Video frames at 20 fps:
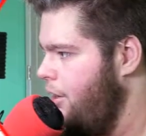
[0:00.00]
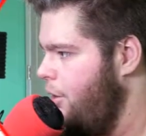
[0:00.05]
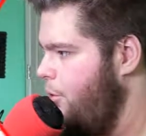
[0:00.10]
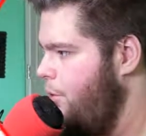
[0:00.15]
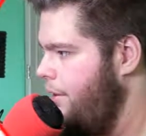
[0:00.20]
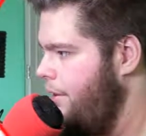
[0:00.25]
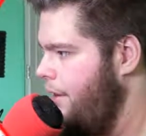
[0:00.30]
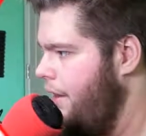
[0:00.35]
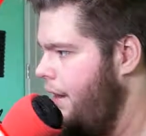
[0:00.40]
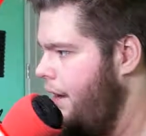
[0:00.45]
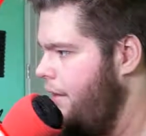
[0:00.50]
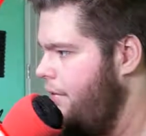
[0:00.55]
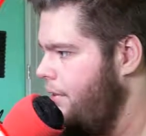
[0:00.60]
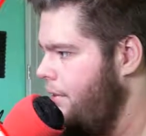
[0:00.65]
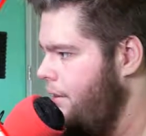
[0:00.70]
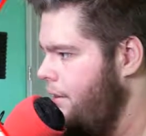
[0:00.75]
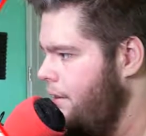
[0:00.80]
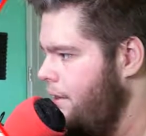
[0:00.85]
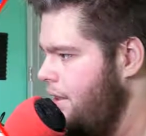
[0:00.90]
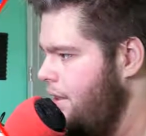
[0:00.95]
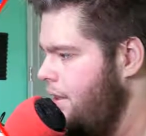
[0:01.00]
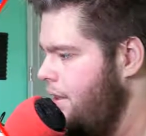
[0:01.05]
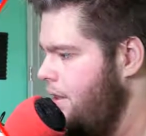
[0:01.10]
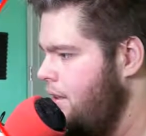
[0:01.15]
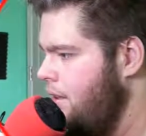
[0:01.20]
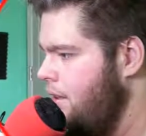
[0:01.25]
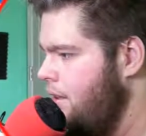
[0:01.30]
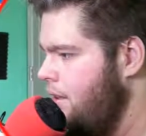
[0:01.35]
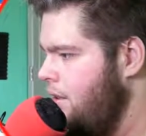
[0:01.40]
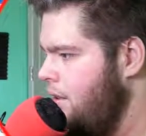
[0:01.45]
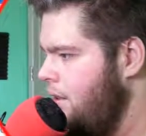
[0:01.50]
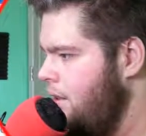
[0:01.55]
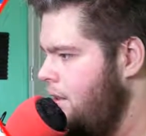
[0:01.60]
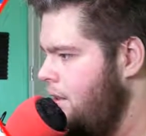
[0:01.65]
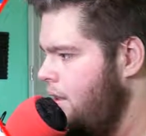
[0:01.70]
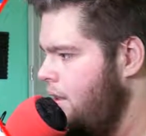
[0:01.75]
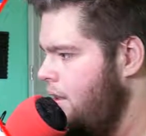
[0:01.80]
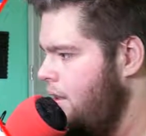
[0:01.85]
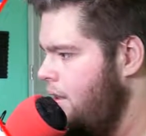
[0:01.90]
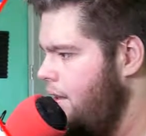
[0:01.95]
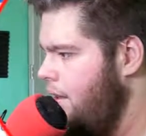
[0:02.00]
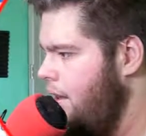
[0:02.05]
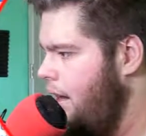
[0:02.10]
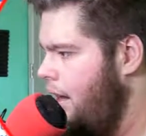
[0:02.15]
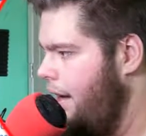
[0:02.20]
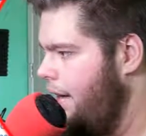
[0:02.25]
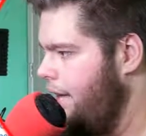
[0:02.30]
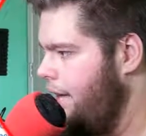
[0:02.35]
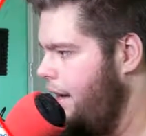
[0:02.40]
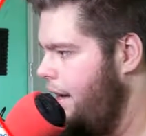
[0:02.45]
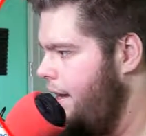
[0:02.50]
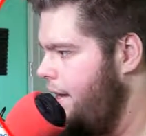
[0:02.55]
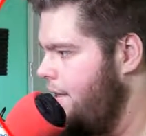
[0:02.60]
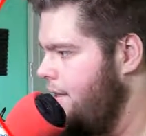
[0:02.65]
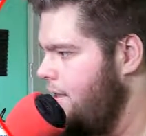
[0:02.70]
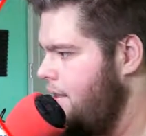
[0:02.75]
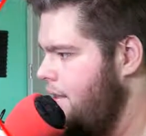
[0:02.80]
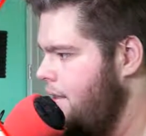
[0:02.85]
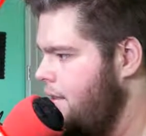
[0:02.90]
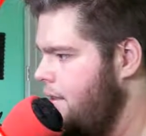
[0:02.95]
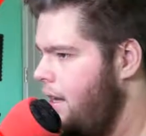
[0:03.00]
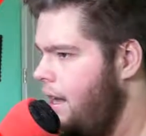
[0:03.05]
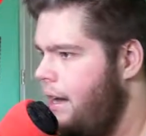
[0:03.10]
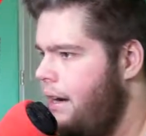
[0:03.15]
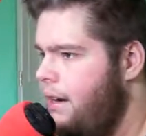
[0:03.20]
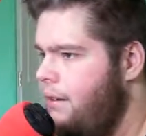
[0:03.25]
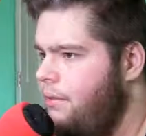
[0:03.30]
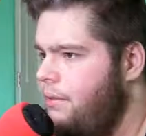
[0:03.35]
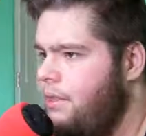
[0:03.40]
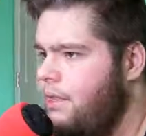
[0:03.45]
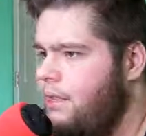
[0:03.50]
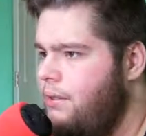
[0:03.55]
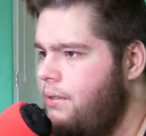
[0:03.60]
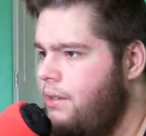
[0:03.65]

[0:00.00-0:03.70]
doing that, really. I guess. I didn't really